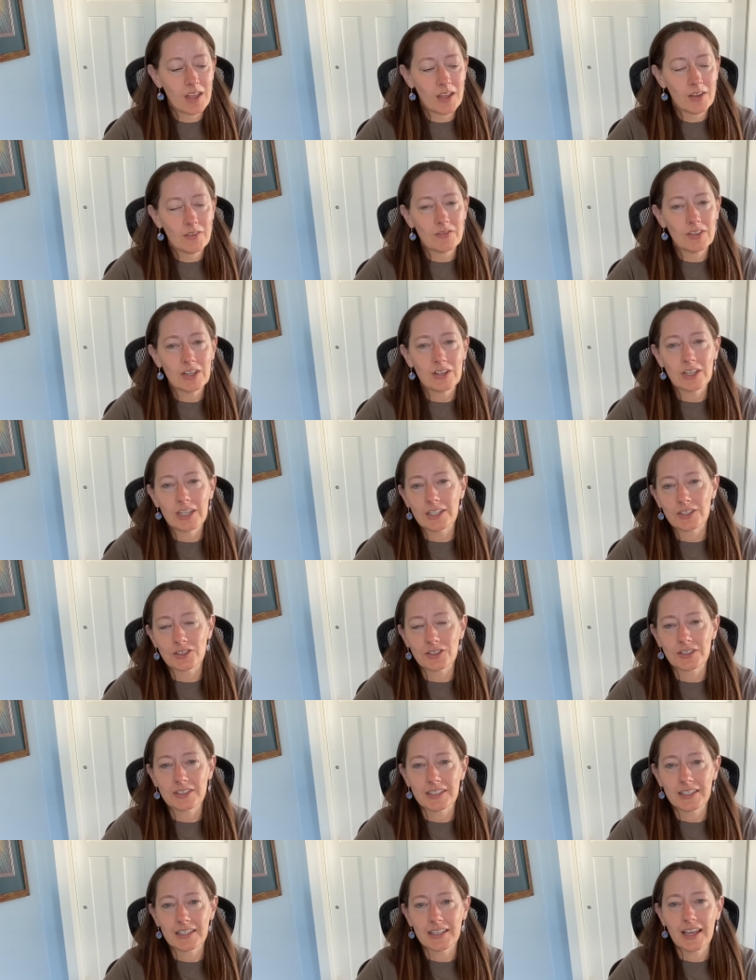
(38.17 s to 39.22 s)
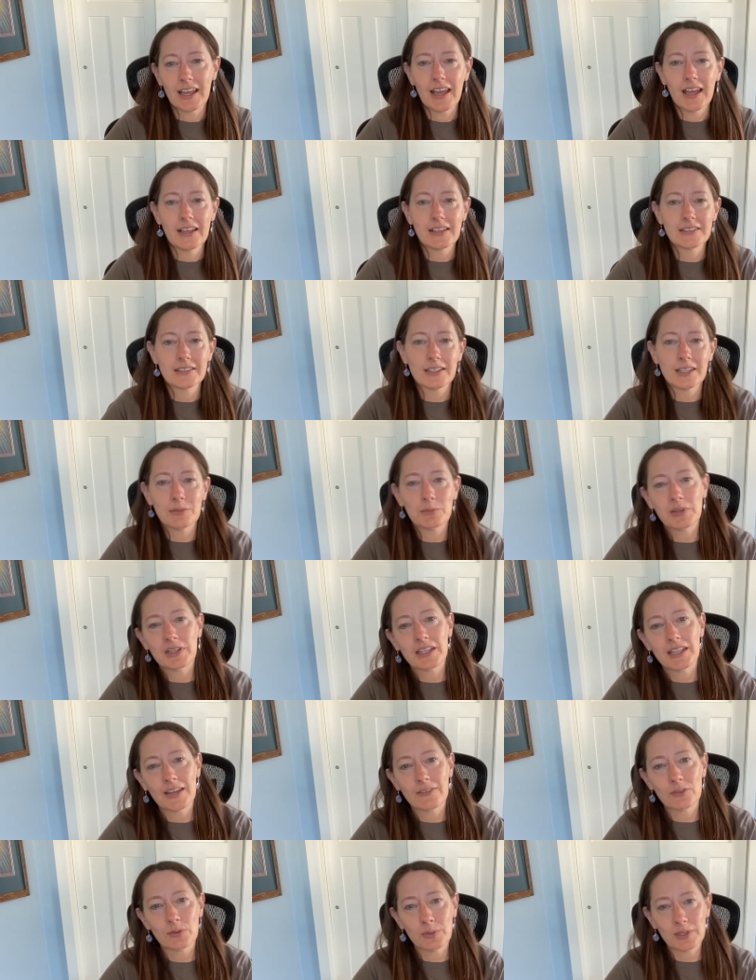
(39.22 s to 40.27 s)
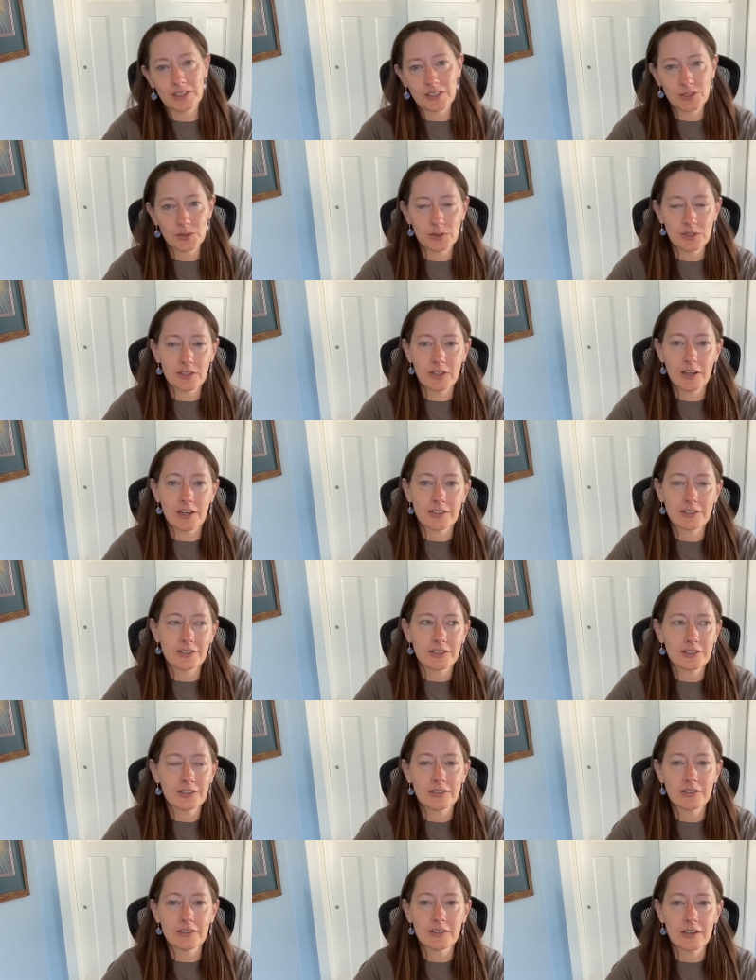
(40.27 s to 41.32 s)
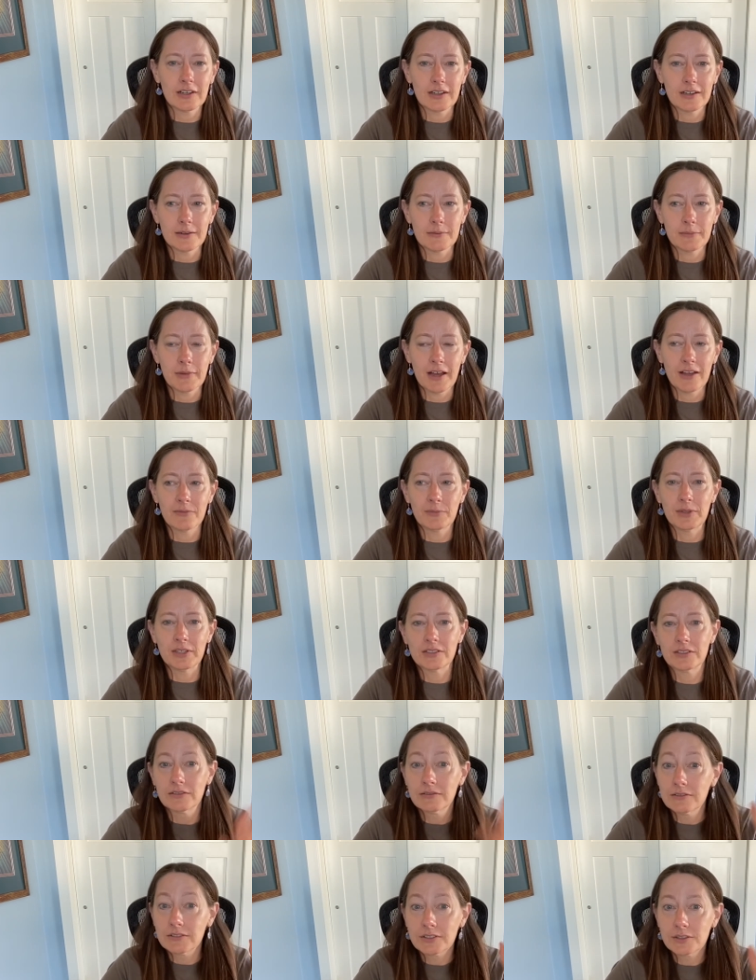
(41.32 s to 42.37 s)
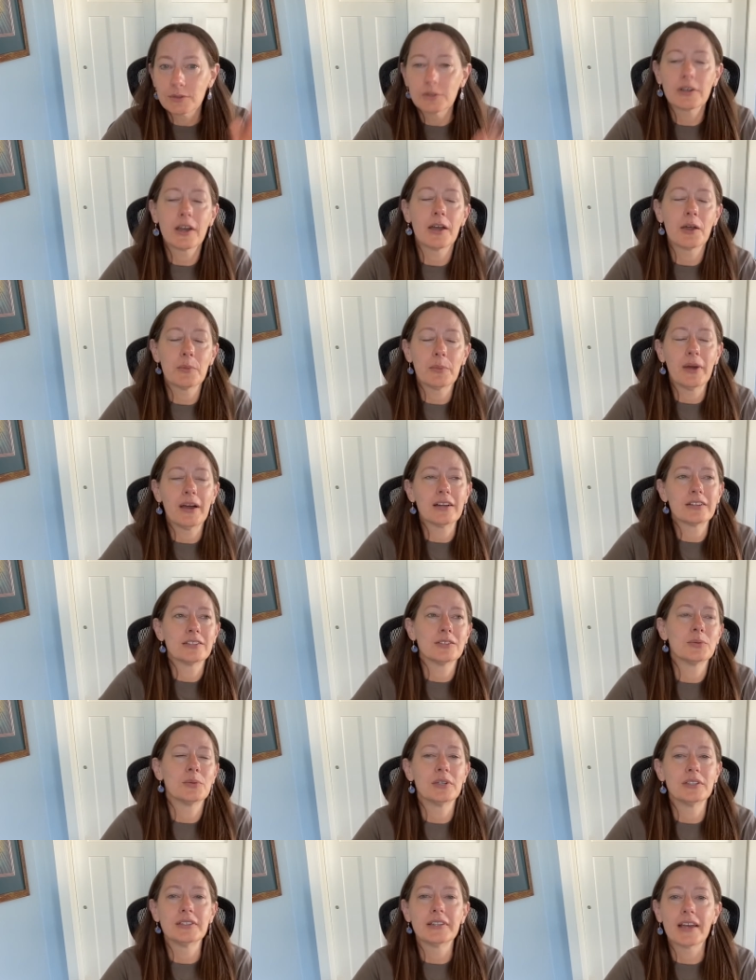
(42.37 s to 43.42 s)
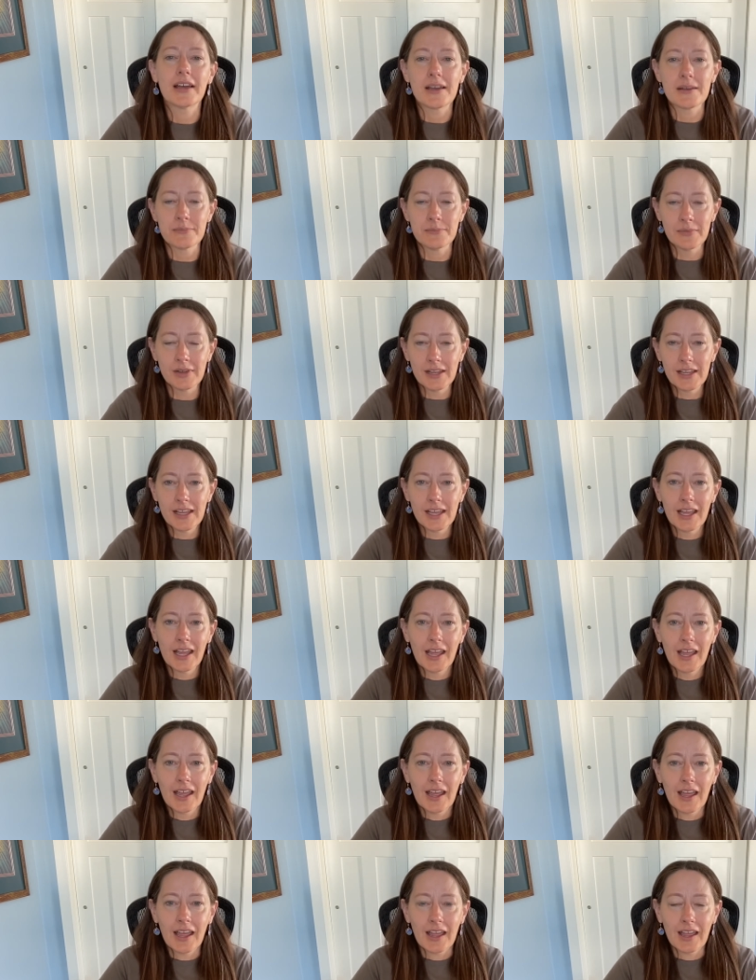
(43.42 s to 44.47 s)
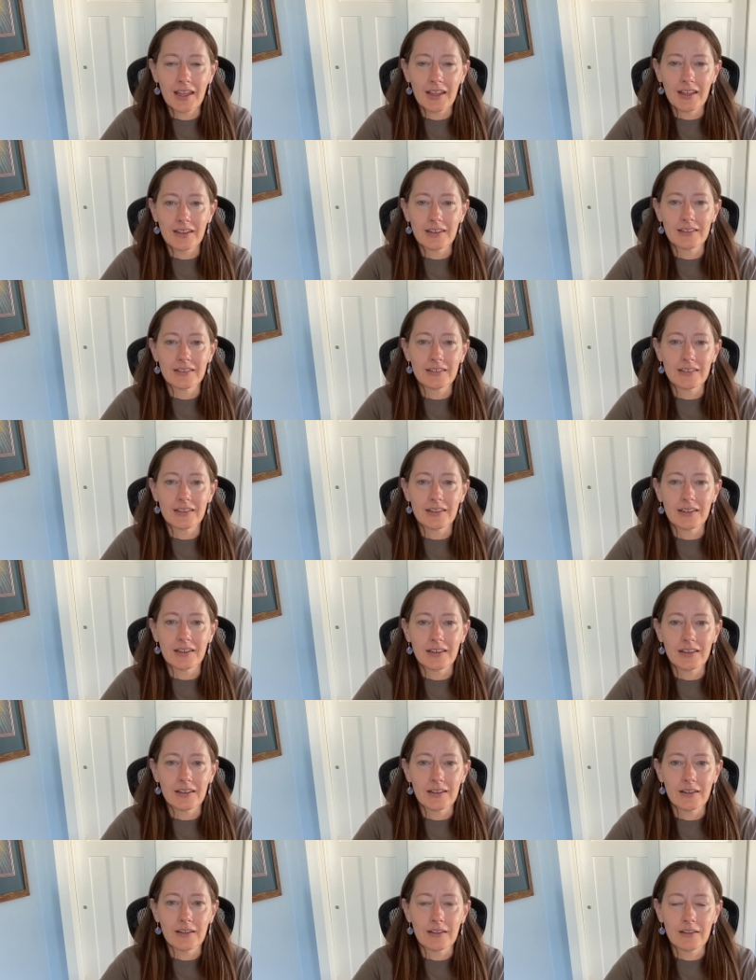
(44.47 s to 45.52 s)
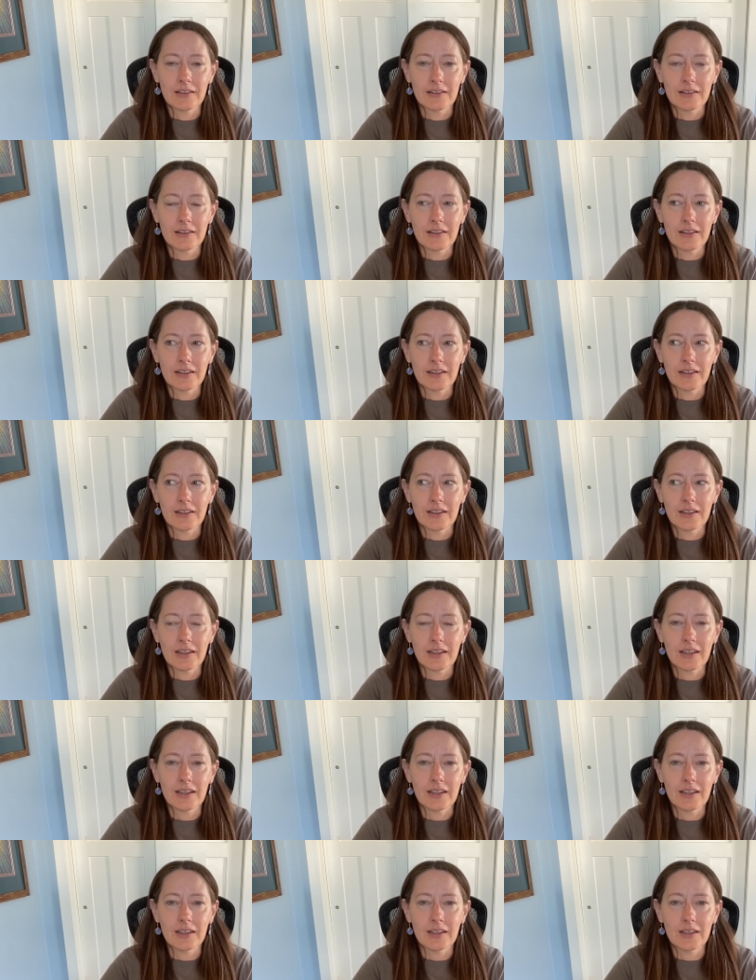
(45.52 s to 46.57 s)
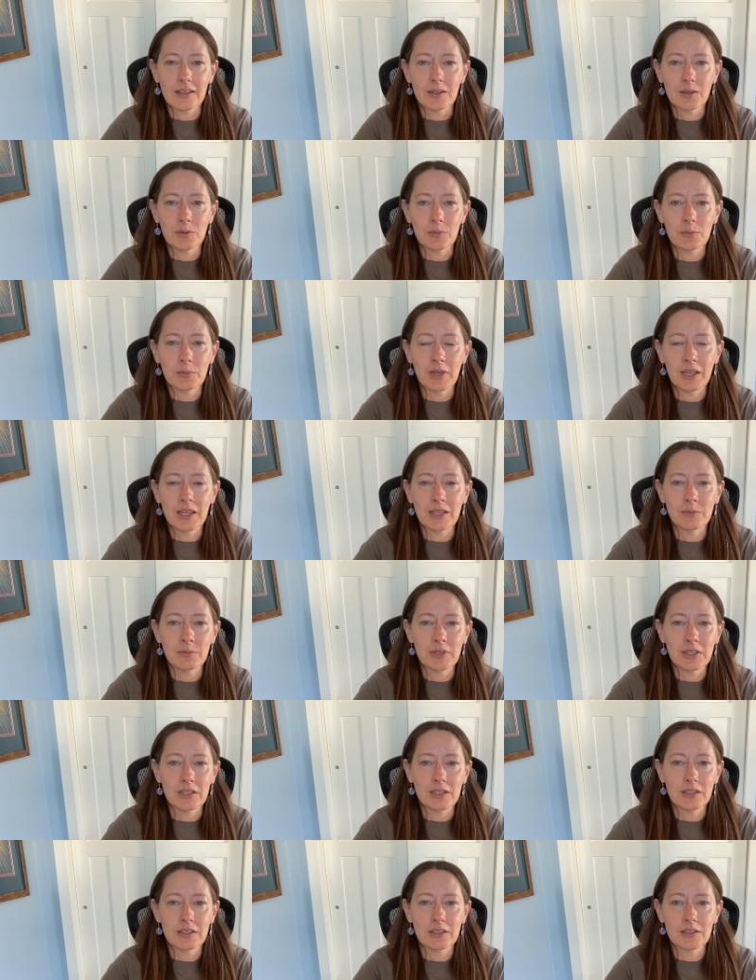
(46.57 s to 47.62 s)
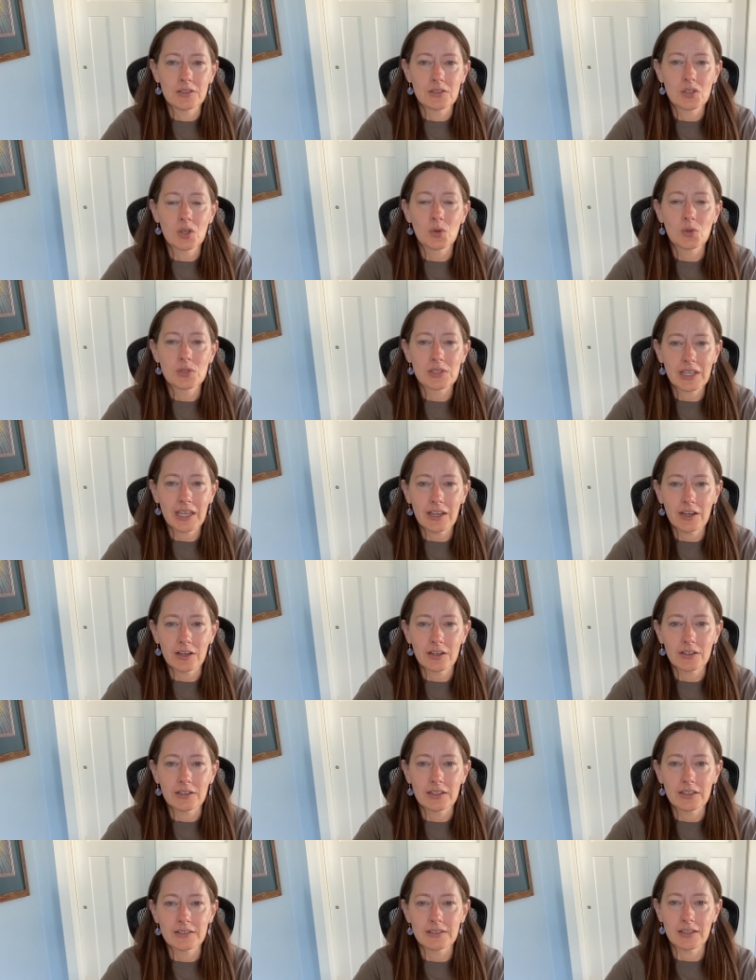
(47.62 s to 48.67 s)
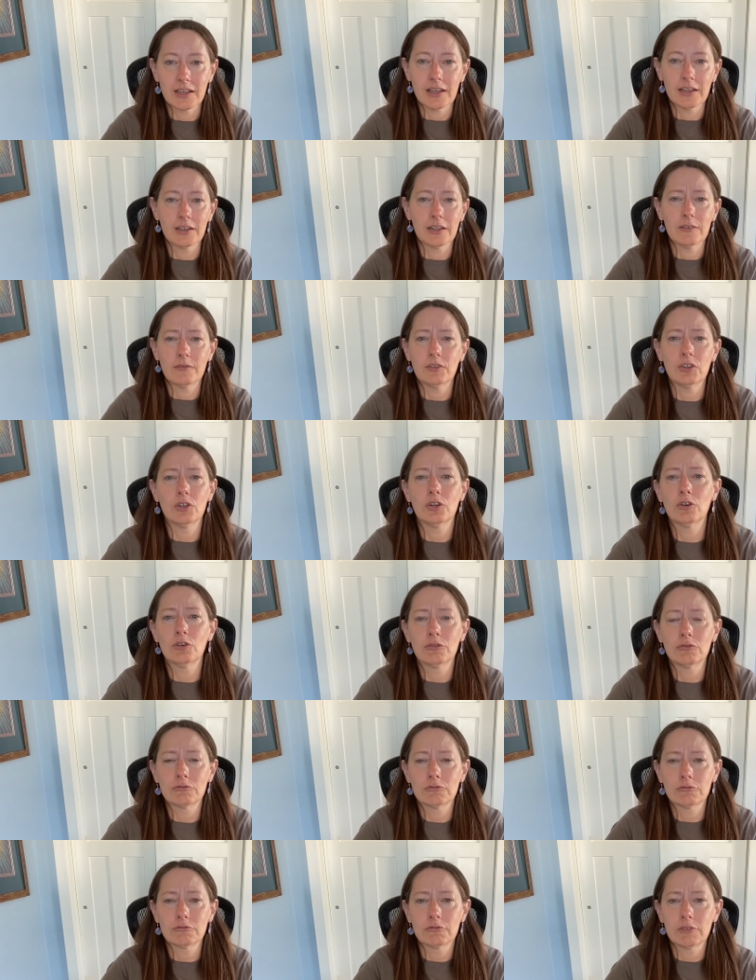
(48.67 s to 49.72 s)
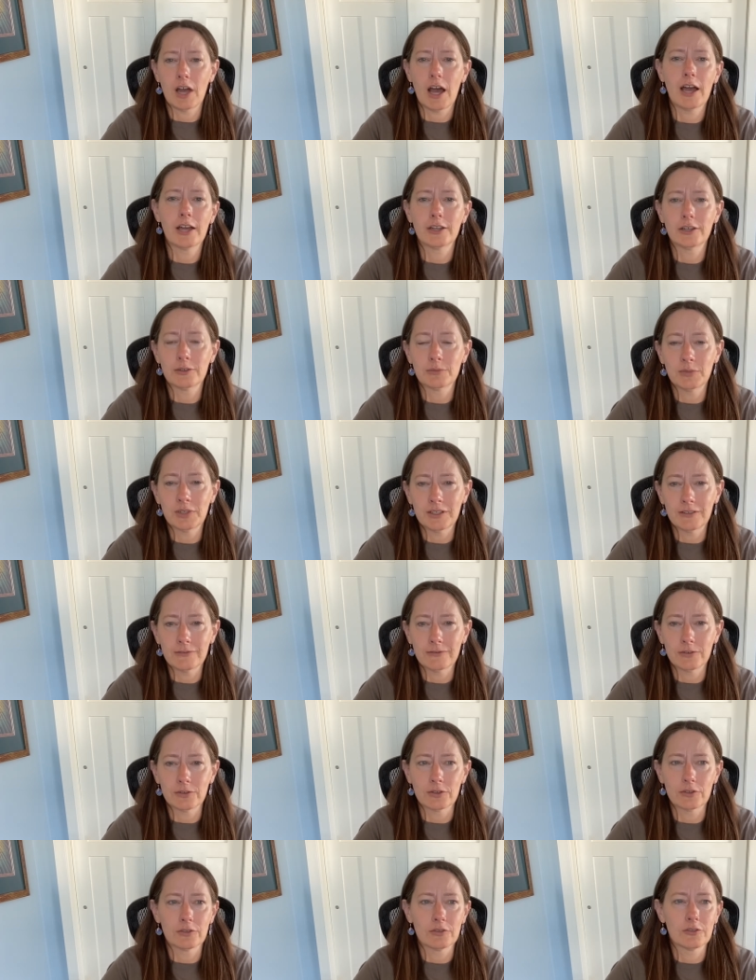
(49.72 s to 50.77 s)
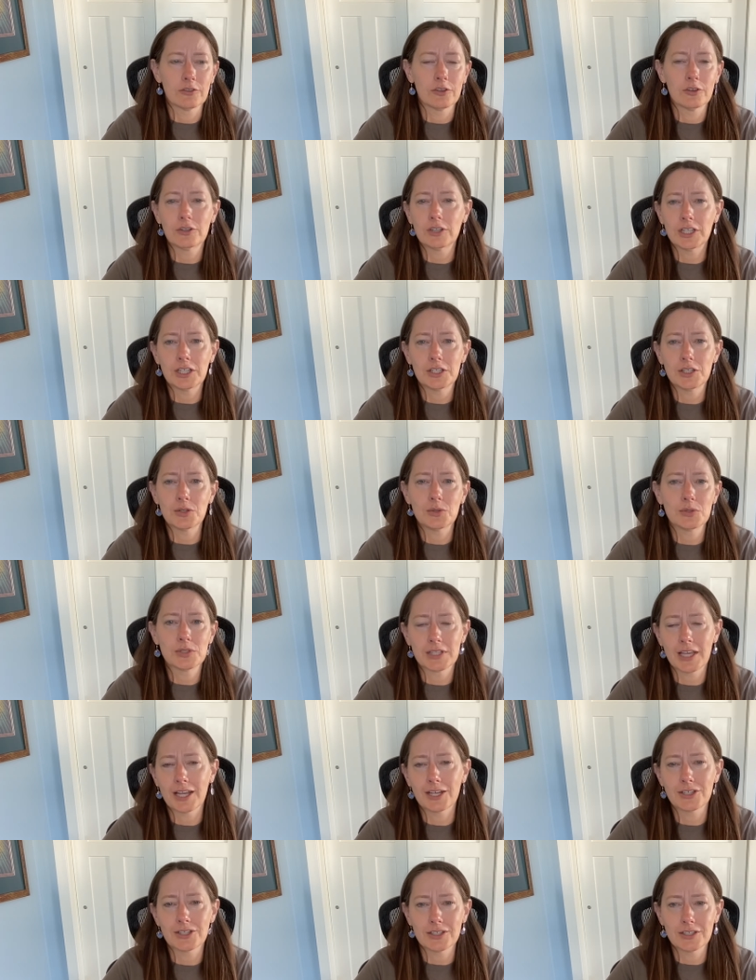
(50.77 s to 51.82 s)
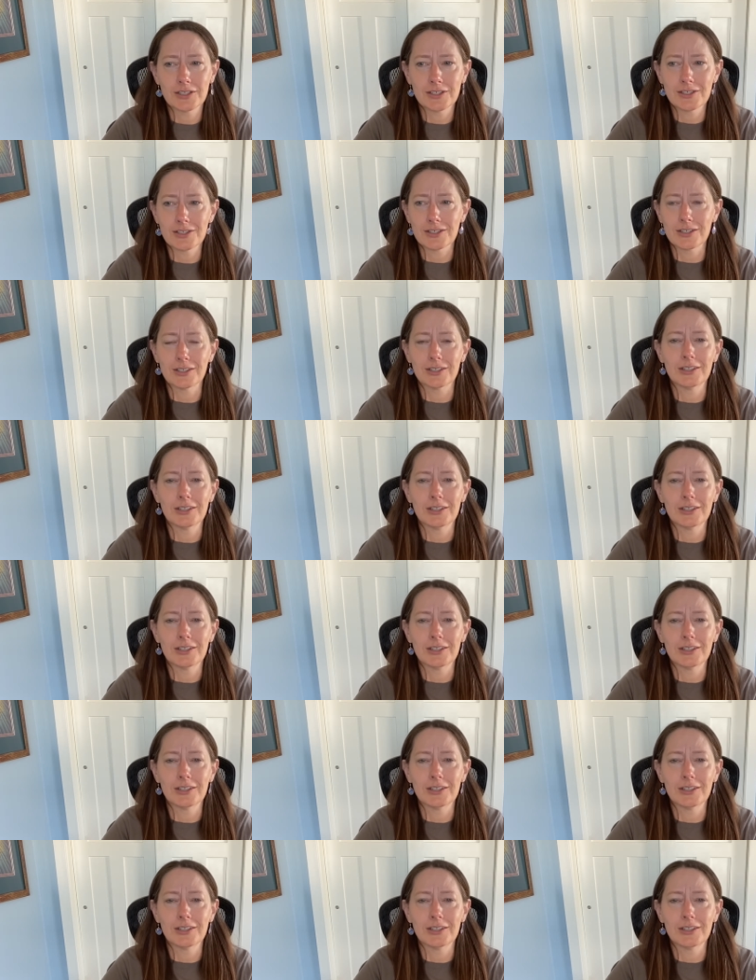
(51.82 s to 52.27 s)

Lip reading: very interesting. Has anybody ever been to a doctor? I've been to a chiropractor one time, and he made me so scared. He said, if you don't hire me for 32 sessions and